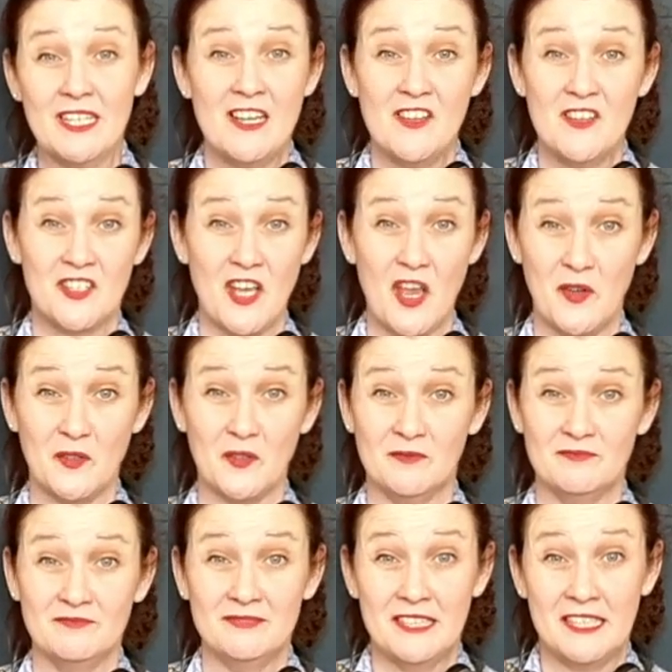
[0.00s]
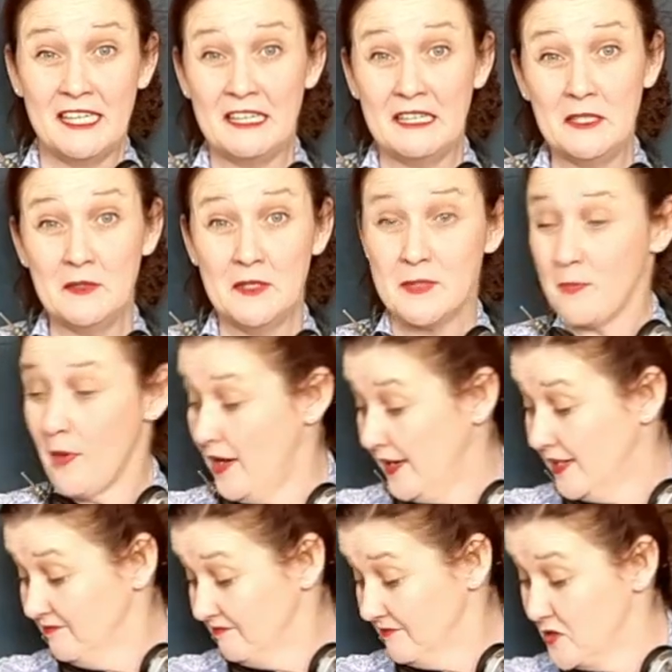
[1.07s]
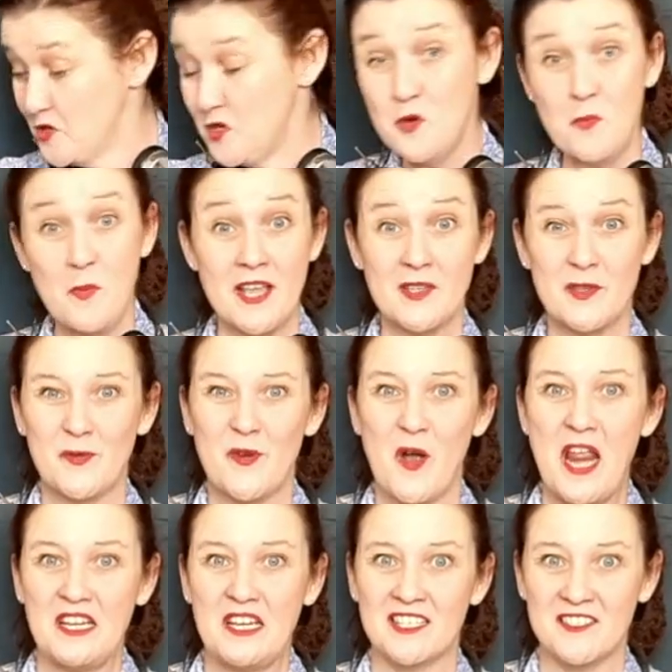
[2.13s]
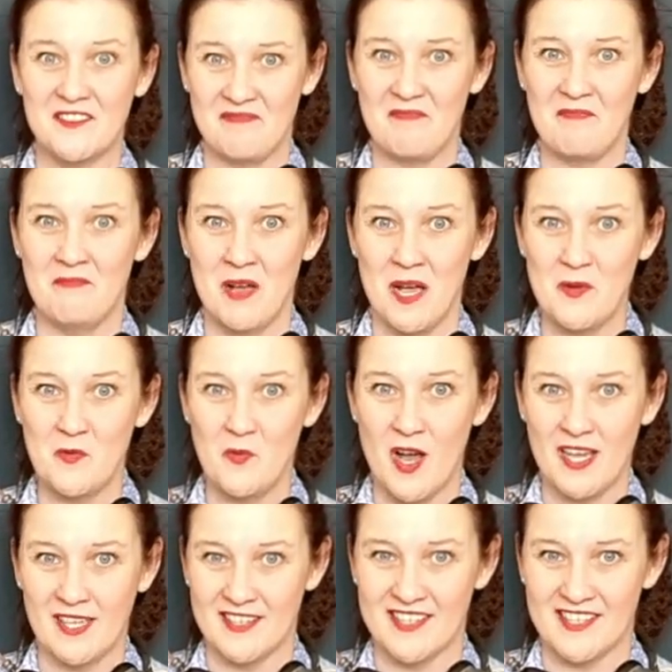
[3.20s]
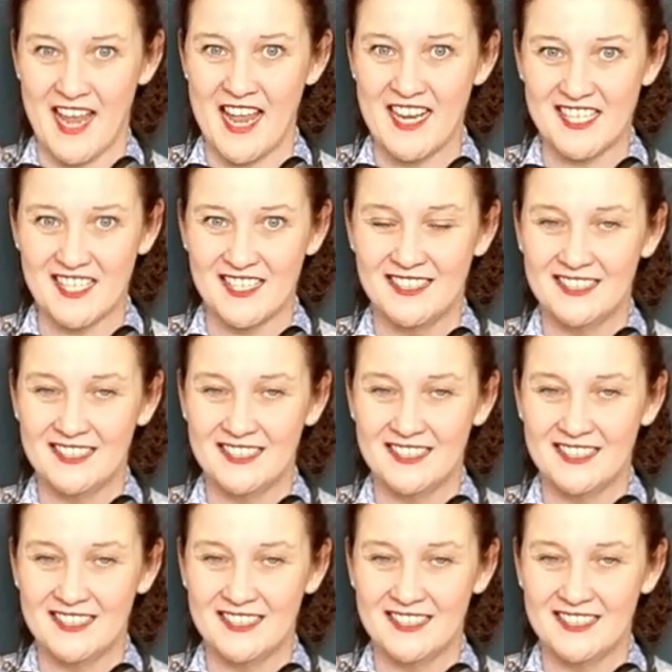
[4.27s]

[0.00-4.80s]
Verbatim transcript: So here is my new best friend, my wireless set.